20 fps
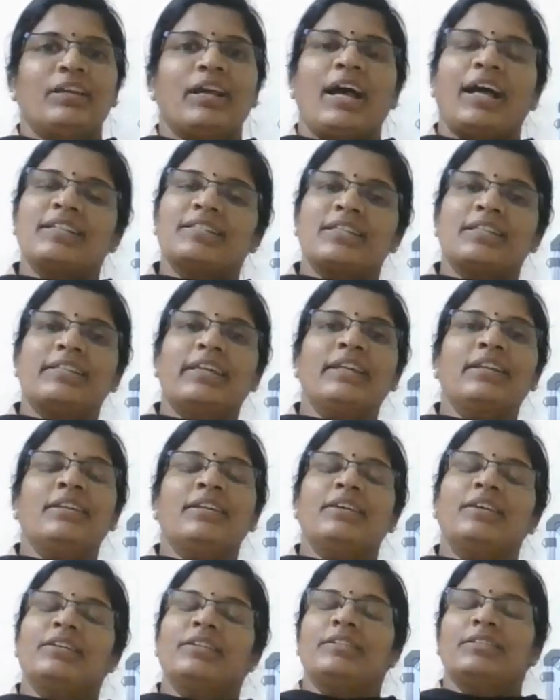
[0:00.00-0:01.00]
Until then,
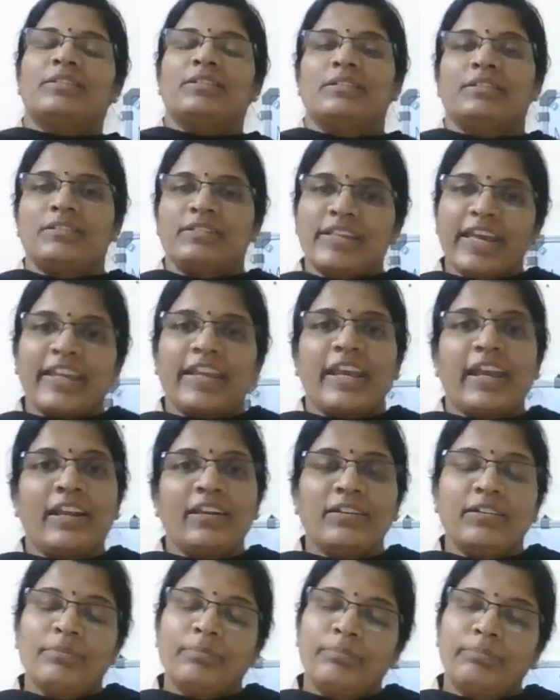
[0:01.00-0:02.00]
take
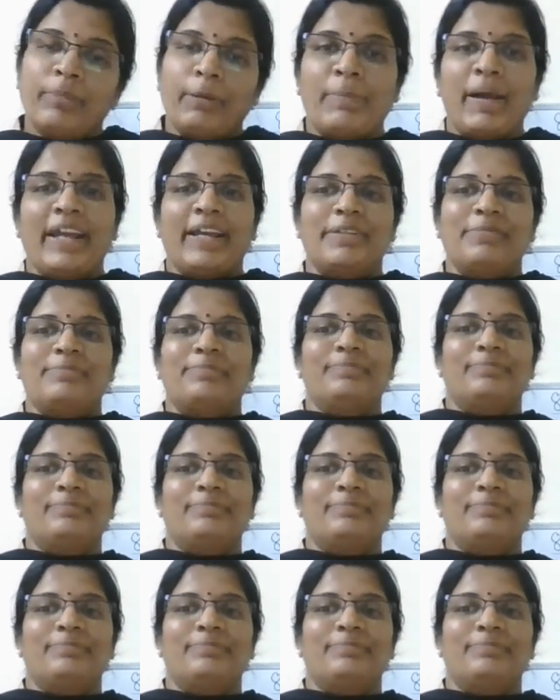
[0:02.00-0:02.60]
care. Bye-bye.